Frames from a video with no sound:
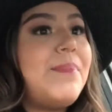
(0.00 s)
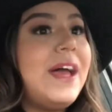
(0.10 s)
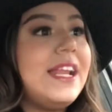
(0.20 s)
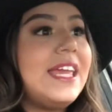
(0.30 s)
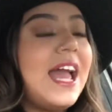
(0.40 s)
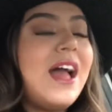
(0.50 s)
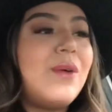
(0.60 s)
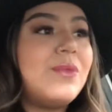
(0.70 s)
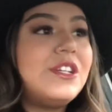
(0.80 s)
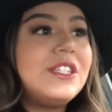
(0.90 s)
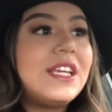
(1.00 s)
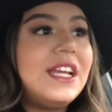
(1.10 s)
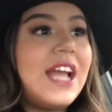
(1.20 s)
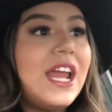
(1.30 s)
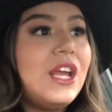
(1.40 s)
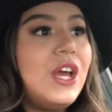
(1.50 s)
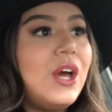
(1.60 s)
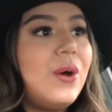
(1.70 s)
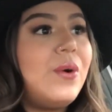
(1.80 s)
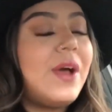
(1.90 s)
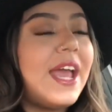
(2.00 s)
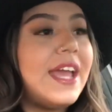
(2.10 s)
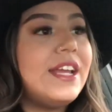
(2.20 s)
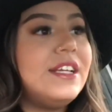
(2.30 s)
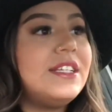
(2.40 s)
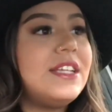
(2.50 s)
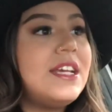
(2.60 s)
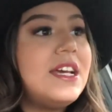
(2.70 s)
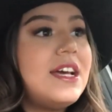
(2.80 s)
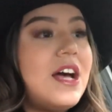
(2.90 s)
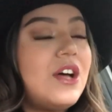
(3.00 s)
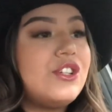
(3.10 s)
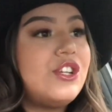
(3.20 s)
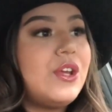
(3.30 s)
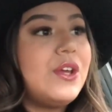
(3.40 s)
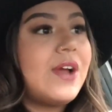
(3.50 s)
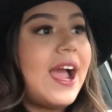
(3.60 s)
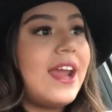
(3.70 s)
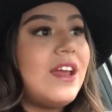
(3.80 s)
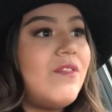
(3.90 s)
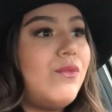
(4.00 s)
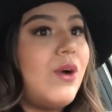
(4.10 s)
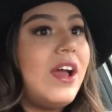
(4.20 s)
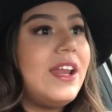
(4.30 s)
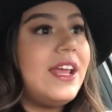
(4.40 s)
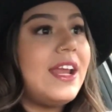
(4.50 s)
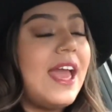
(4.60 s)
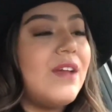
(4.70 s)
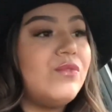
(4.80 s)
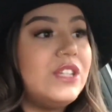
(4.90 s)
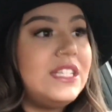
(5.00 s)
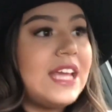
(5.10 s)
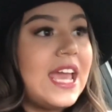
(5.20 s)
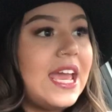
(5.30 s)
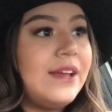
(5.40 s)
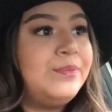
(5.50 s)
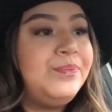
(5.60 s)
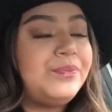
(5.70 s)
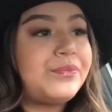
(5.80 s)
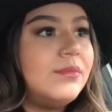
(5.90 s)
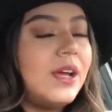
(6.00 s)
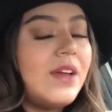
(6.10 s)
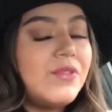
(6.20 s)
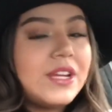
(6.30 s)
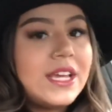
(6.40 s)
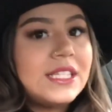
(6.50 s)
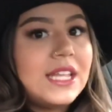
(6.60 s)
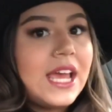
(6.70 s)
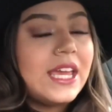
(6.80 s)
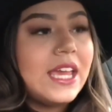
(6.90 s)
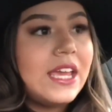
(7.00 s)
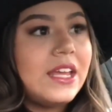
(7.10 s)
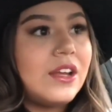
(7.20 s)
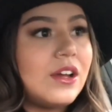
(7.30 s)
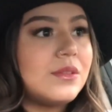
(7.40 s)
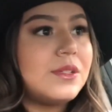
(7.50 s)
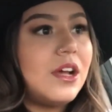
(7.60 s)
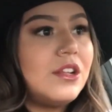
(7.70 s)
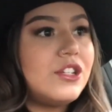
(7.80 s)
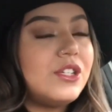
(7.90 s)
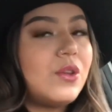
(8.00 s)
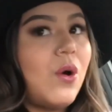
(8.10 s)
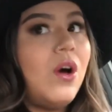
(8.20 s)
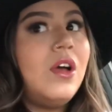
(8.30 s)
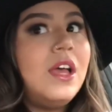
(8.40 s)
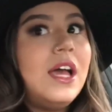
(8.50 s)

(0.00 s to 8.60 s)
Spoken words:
But yeah, we're just going to kind of go and I'll show you kind of what every day is like in cosmetology school.